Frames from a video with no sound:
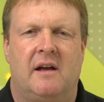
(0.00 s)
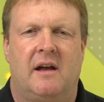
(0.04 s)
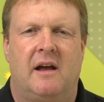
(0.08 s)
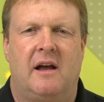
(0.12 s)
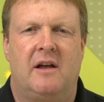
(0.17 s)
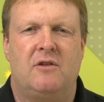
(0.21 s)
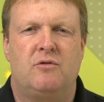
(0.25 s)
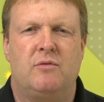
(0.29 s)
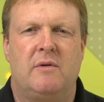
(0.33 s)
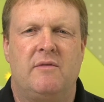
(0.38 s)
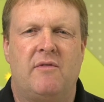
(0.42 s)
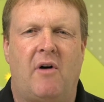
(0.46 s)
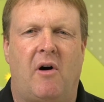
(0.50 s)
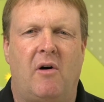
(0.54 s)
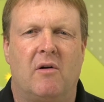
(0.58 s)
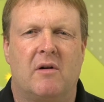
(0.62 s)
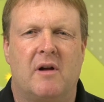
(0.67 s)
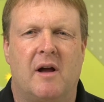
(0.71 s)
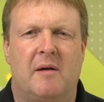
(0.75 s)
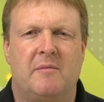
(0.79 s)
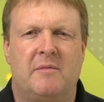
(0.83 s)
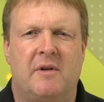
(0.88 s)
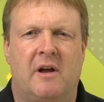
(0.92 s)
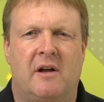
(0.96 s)
As we've all
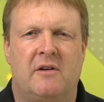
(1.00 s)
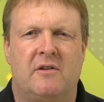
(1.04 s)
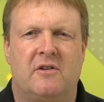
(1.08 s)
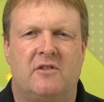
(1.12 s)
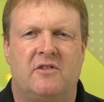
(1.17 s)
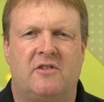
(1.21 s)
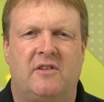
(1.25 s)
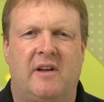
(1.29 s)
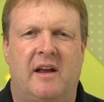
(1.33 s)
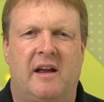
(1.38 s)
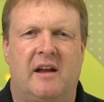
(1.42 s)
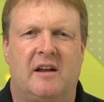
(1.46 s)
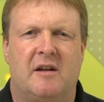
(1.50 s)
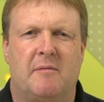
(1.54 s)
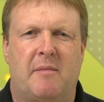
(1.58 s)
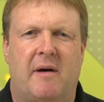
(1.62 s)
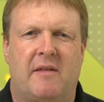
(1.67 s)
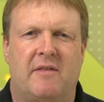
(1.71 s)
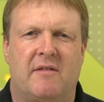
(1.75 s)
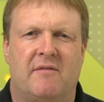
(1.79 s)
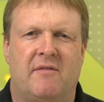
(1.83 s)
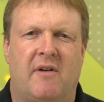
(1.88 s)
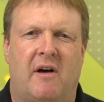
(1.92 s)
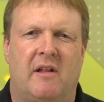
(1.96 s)
come to understand
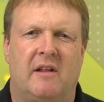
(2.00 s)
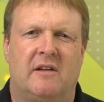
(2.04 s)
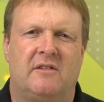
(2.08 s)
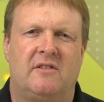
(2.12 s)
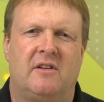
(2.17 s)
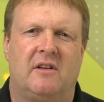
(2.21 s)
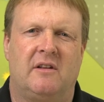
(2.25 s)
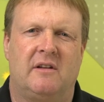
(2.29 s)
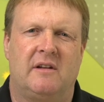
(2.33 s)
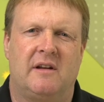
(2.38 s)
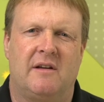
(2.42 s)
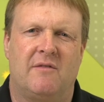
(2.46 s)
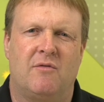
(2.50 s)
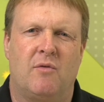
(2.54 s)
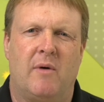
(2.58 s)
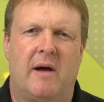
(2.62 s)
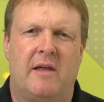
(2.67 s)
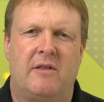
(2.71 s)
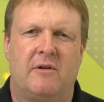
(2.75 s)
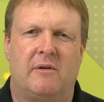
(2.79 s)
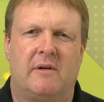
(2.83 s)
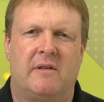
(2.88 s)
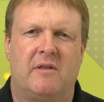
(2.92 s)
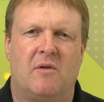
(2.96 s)
about the volatility of
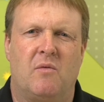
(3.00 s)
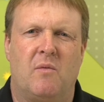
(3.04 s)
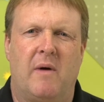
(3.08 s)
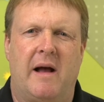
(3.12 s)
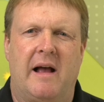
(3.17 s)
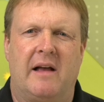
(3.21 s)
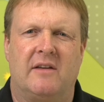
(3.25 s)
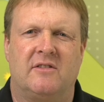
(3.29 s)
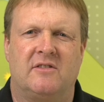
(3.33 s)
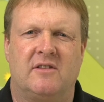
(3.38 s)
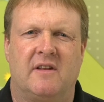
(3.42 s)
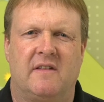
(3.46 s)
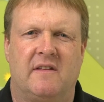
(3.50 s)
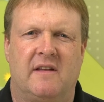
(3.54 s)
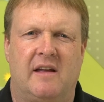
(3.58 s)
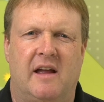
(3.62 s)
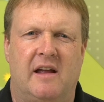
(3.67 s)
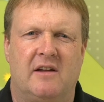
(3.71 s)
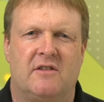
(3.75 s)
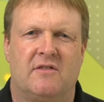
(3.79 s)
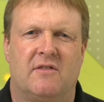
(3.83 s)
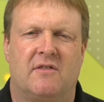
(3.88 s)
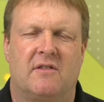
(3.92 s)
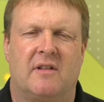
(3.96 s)
weather in the West in the
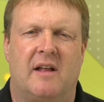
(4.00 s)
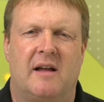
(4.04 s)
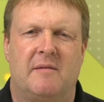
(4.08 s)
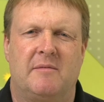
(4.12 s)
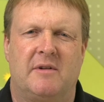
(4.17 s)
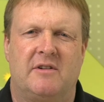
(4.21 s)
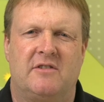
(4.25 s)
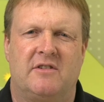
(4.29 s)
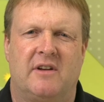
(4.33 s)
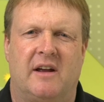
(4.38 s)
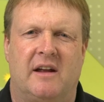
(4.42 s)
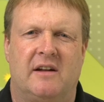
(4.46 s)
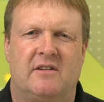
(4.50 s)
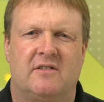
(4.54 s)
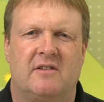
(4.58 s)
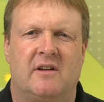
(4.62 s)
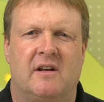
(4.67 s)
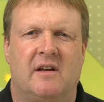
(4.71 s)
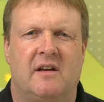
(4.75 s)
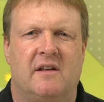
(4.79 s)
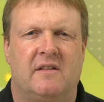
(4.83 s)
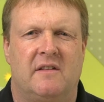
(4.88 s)
age of climate change,